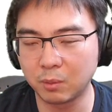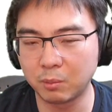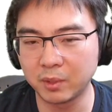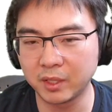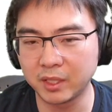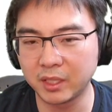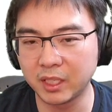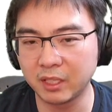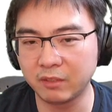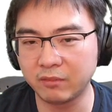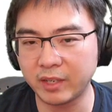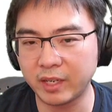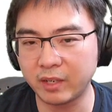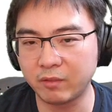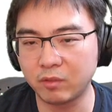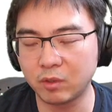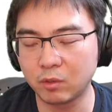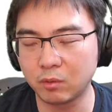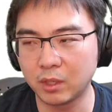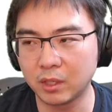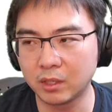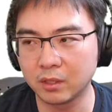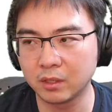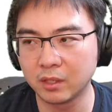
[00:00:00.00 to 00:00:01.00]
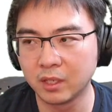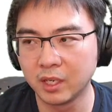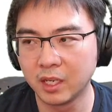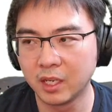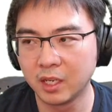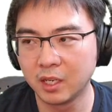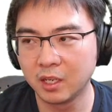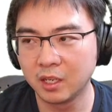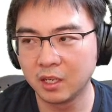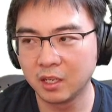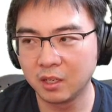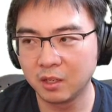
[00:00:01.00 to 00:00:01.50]
give everyone
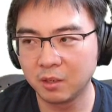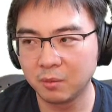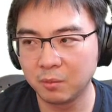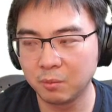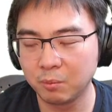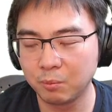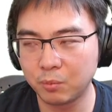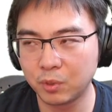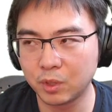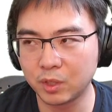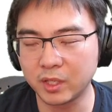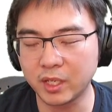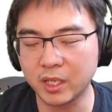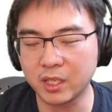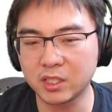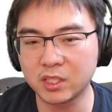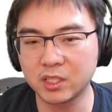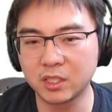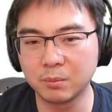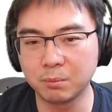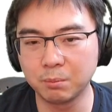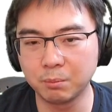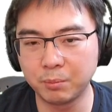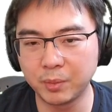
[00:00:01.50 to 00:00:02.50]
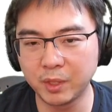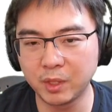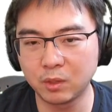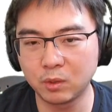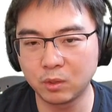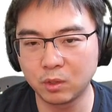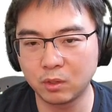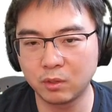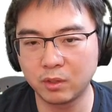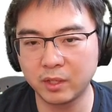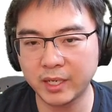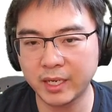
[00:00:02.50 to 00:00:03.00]
production
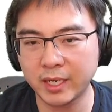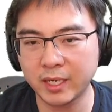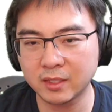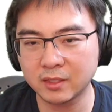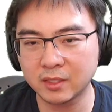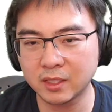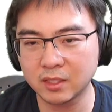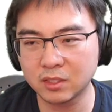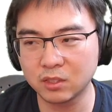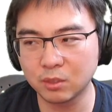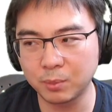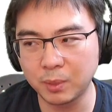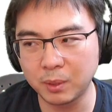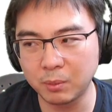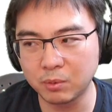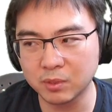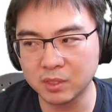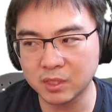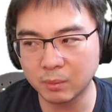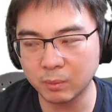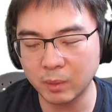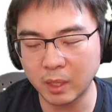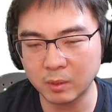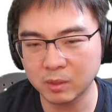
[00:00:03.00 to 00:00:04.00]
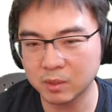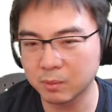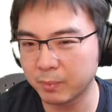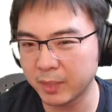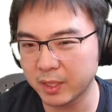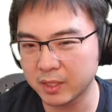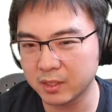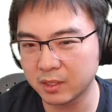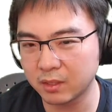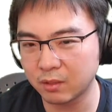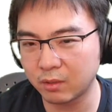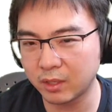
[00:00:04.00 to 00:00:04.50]
BigQuery access. So people sometimes are
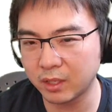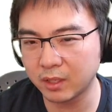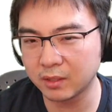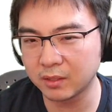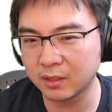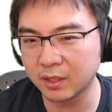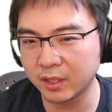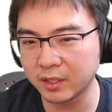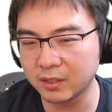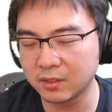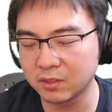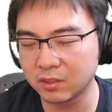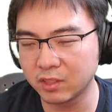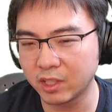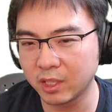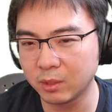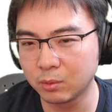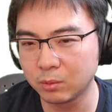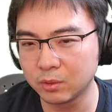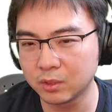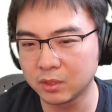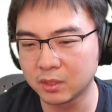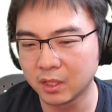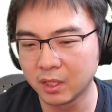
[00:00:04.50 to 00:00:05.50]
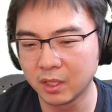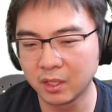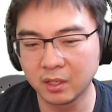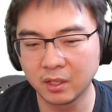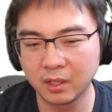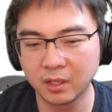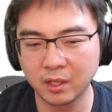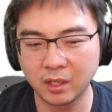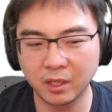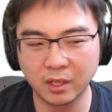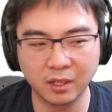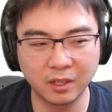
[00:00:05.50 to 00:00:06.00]
messing around and deleting tables.
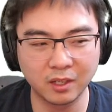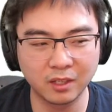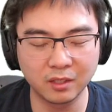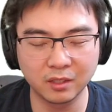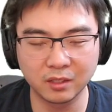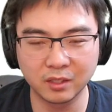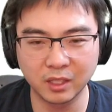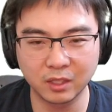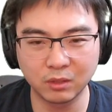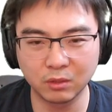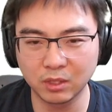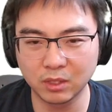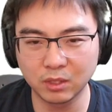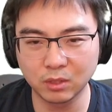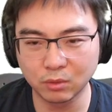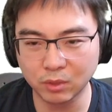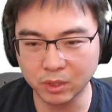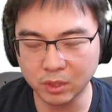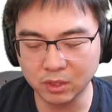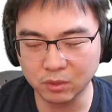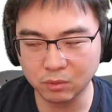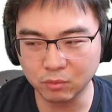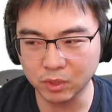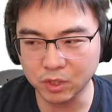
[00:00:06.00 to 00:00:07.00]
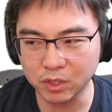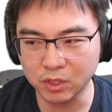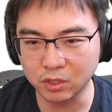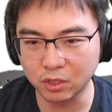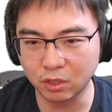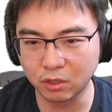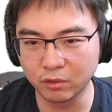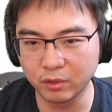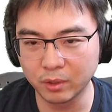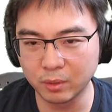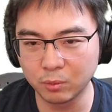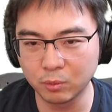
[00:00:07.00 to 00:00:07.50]
Then you need to
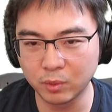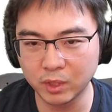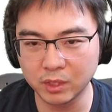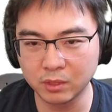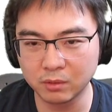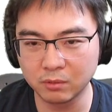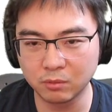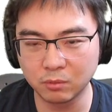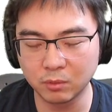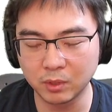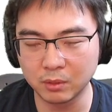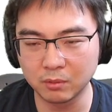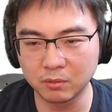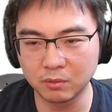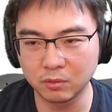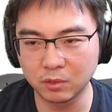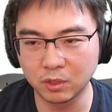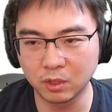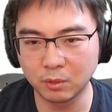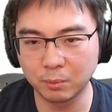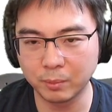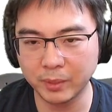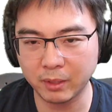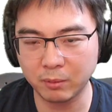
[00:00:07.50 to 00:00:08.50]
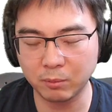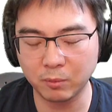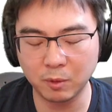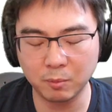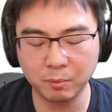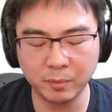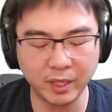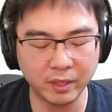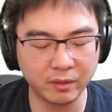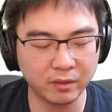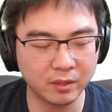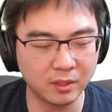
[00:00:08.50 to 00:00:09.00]
restore them
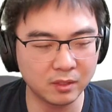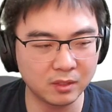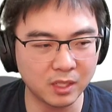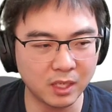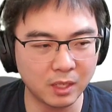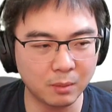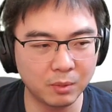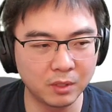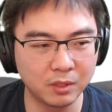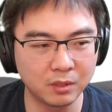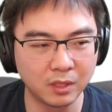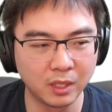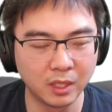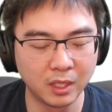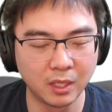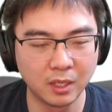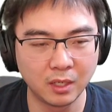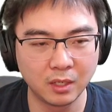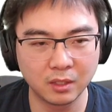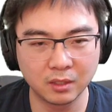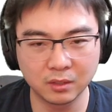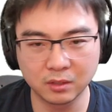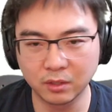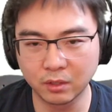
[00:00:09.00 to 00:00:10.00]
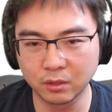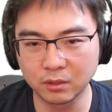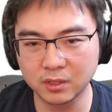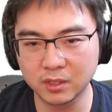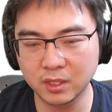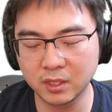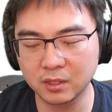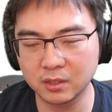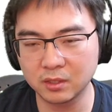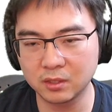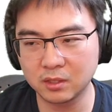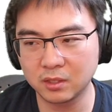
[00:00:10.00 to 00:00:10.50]
when bad things happen. And those
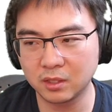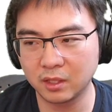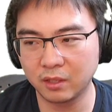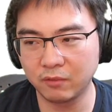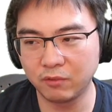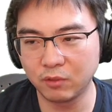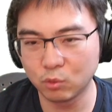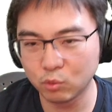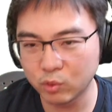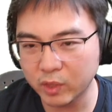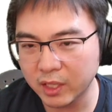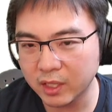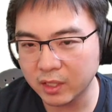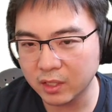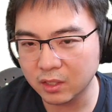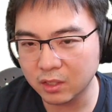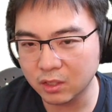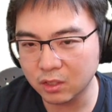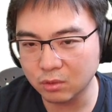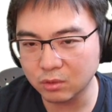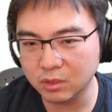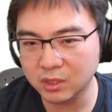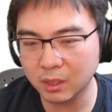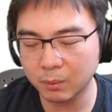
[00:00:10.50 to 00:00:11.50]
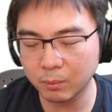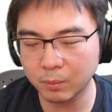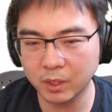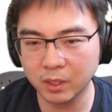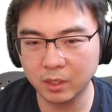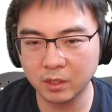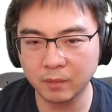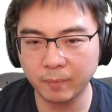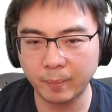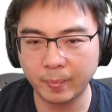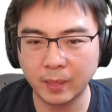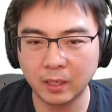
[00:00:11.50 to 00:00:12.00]
things, if you really need to do
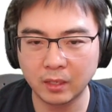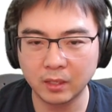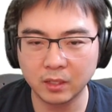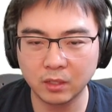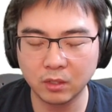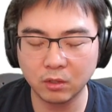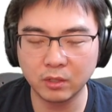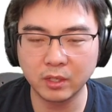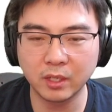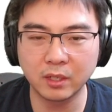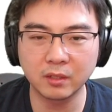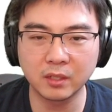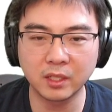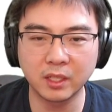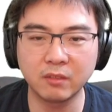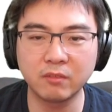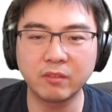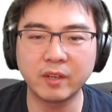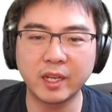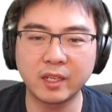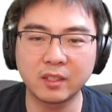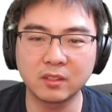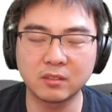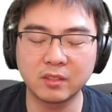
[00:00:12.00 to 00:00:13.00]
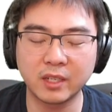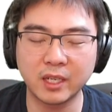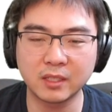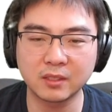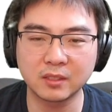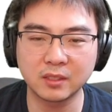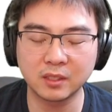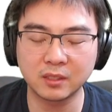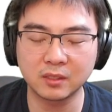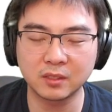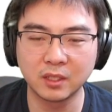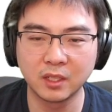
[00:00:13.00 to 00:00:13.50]
something, you can give editor
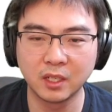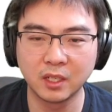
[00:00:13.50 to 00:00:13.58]
access